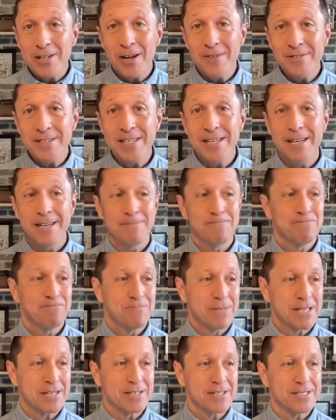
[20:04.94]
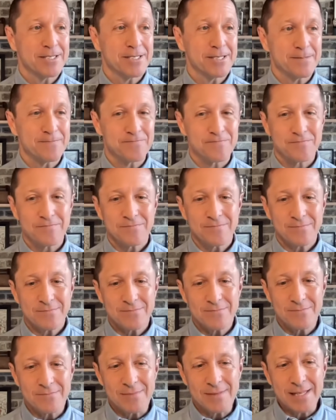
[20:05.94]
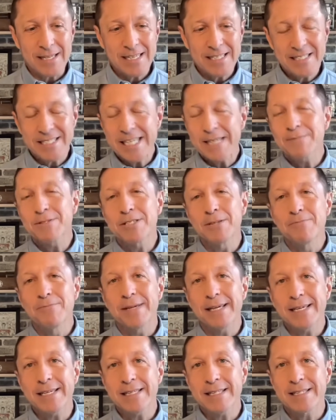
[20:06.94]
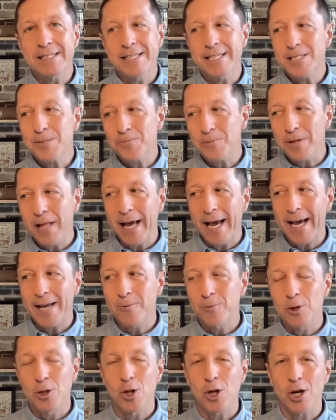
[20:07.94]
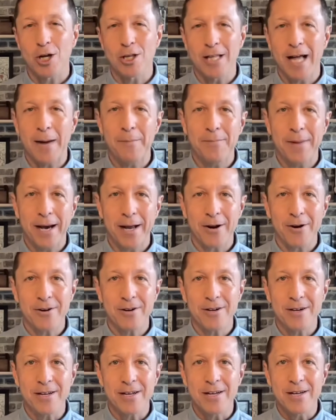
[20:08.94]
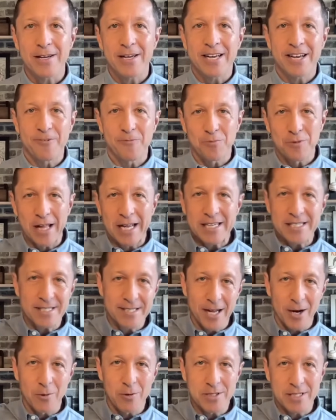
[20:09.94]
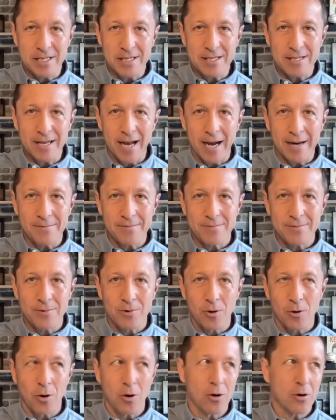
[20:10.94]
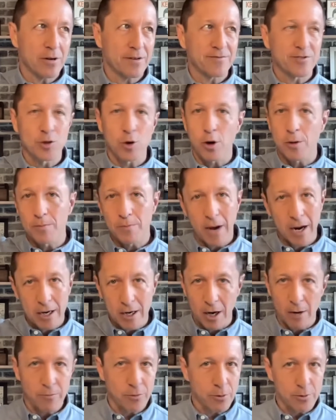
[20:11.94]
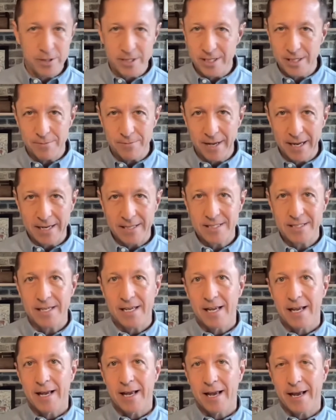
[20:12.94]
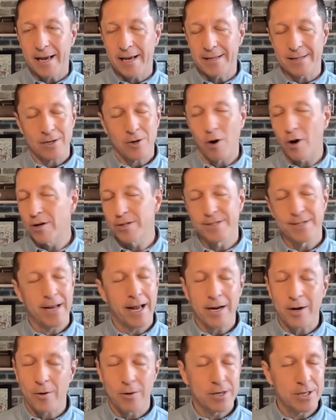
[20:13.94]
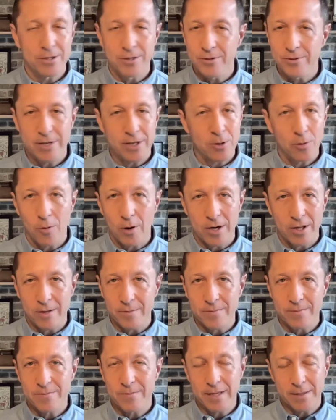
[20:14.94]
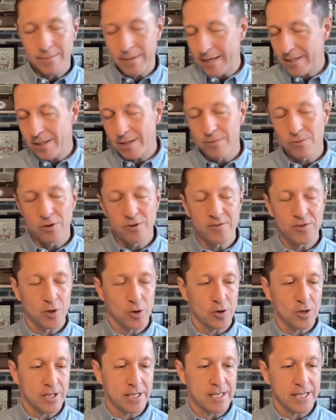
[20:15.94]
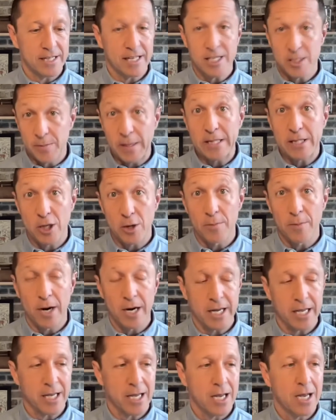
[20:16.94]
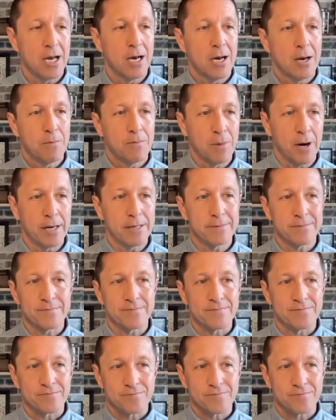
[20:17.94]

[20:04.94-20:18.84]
of it because it seems to me this plan would look a lot better if Blake Snell was at the top or if Jordan Montgomery was in the mix. And the Cardinals are not going to do either one of them. They made their moves early and they spent their money. But